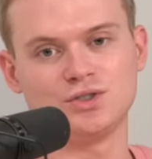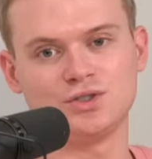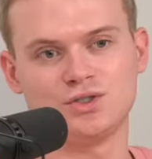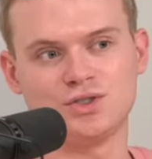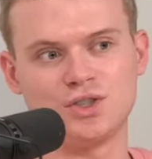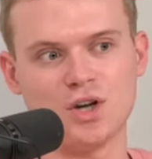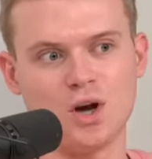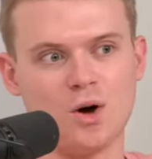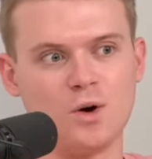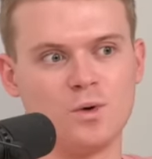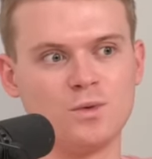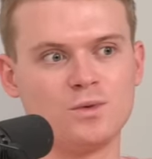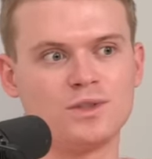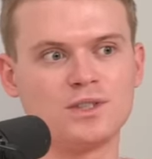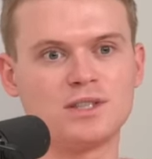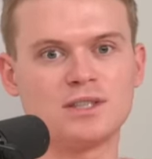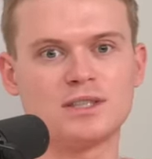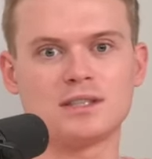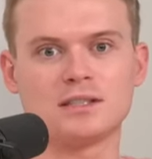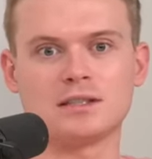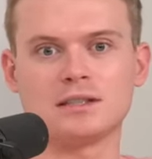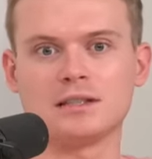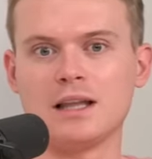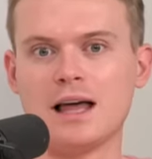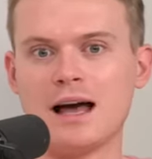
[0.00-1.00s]
Don't
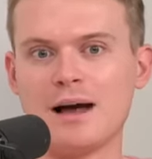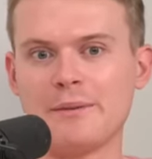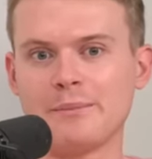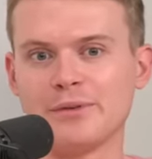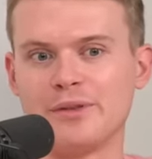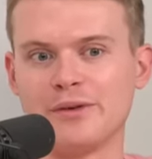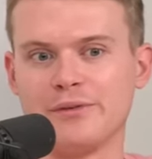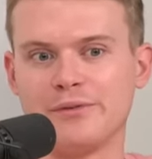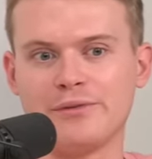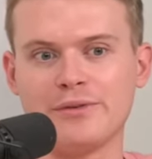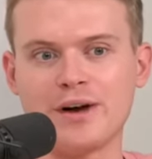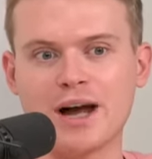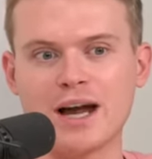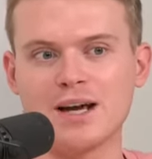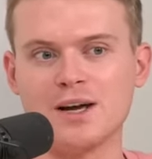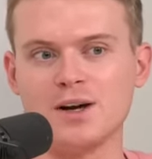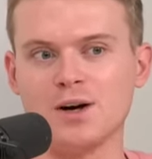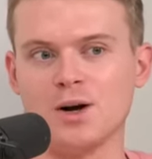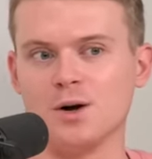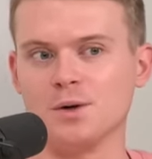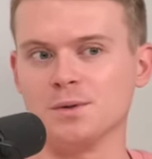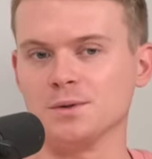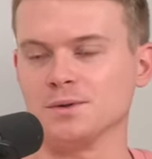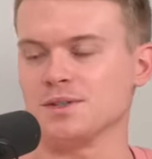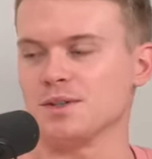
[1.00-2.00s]
slap the fire
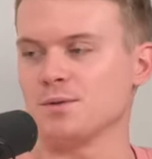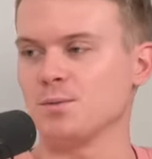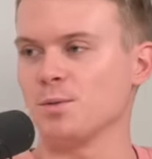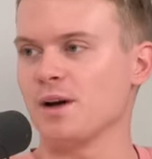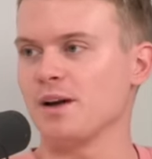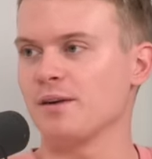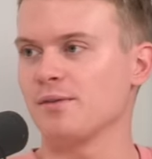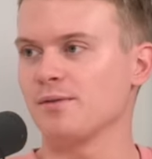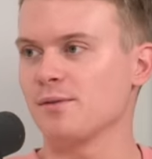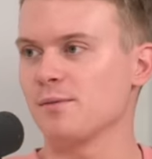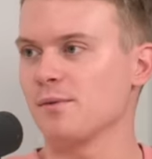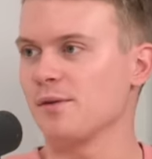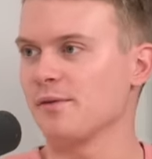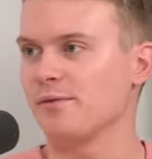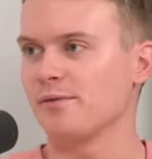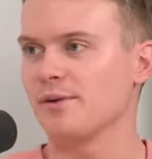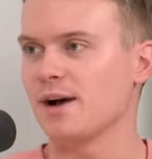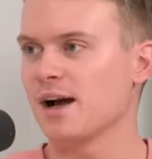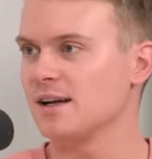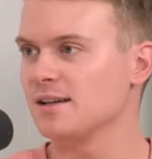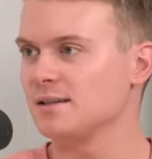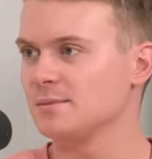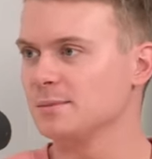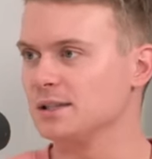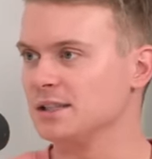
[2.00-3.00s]
hose away from the
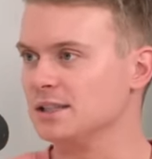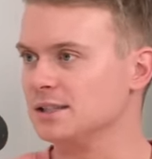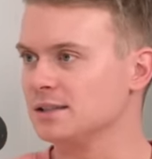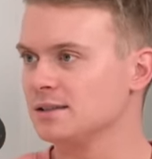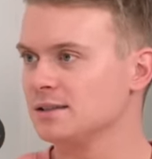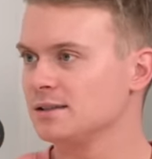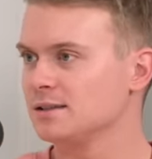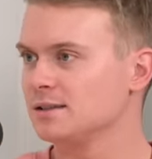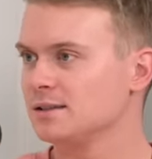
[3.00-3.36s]
fireman.